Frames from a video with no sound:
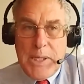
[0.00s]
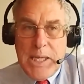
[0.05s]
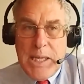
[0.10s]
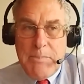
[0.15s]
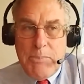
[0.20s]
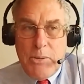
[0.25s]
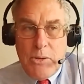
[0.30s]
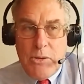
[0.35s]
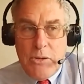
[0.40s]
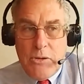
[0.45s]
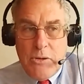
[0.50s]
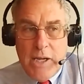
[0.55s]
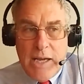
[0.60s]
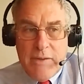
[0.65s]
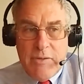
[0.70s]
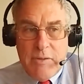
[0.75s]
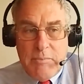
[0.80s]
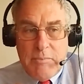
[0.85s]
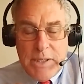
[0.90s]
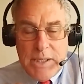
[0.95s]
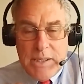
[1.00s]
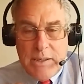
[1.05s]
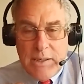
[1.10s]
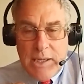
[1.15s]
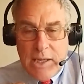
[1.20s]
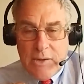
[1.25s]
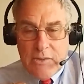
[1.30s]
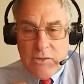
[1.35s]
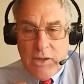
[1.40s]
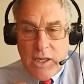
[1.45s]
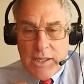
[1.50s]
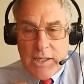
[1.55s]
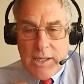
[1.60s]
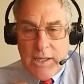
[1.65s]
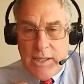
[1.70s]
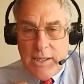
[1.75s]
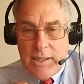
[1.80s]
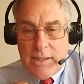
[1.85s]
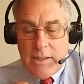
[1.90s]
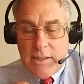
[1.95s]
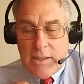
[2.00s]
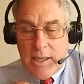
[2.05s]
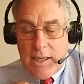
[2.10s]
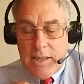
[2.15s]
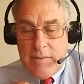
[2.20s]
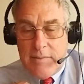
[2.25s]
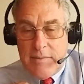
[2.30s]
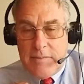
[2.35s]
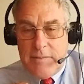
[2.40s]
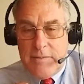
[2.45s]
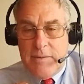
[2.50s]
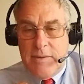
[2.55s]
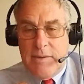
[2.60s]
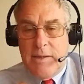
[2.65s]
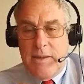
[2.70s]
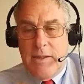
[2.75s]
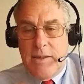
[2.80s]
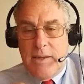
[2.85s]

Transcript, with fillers: people who haven't been as lucky in life,